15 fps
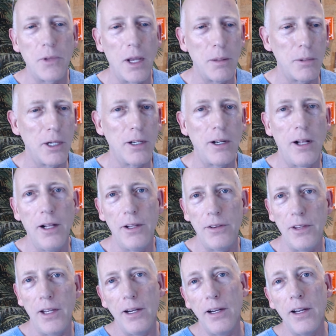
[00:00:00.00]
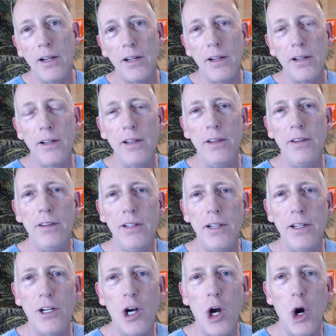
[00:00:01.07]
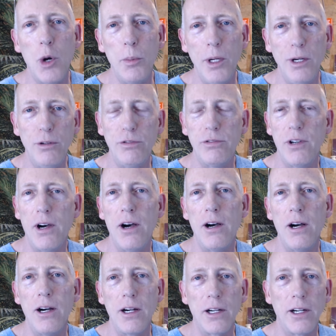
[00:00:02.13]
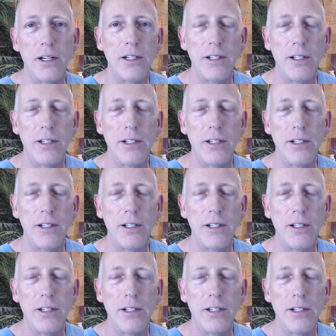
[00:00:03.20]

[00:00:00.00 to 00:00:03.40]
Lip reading: I'm going to call it the Comey fog.